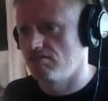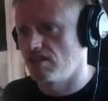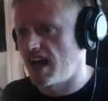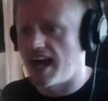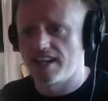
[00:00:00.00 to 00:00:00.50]

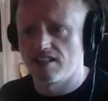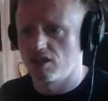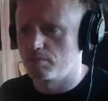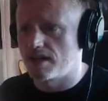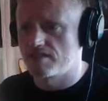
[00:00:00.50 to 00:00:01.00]
high and
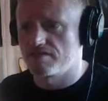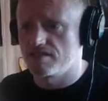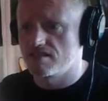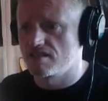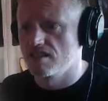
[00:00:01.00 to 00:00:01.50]
low pass
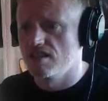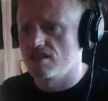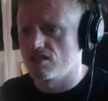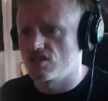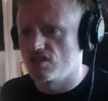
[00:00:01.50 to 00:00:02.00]
filters.
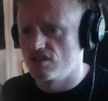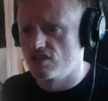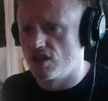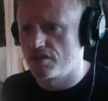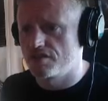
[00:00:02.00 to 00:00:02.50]
There's
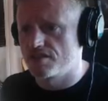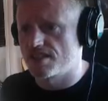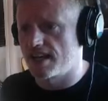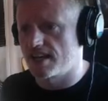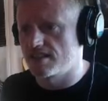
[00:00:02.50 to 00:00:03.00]
nothing
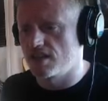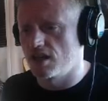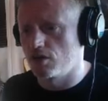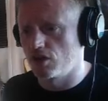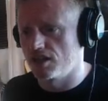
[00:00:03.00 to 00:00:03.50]
sexy
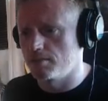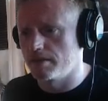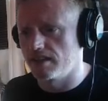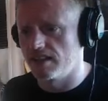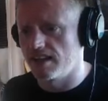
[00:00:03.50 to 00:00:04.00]
going on in the
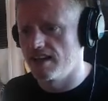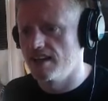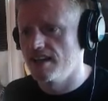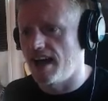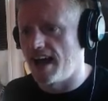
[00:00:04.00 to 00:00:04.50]
middle here
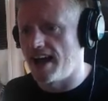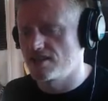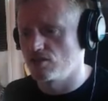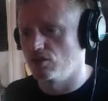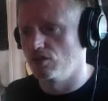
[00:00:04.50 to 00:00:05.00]

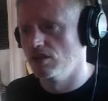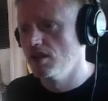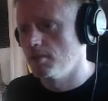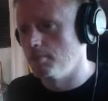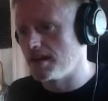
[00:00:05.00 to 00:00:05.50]
at all.
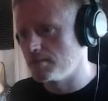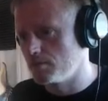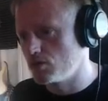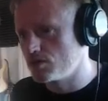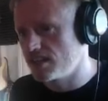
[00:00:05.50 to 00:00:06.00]
Maybe
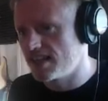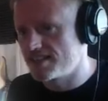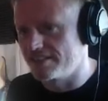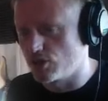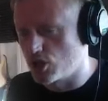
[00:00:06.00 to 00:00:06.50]
I'm
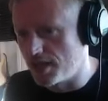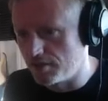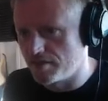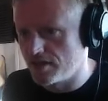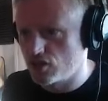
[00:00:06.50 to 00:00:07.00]
utilizing a little
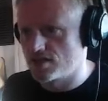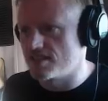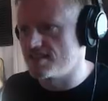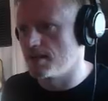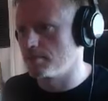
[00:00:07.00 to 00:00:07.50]
shelf here just to
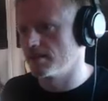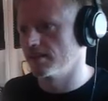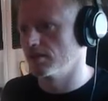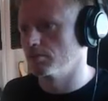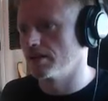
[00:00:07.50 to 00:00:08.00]
dip it a
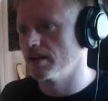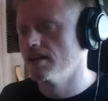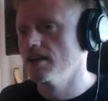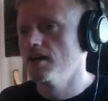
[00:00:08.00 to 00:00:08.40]
little bit.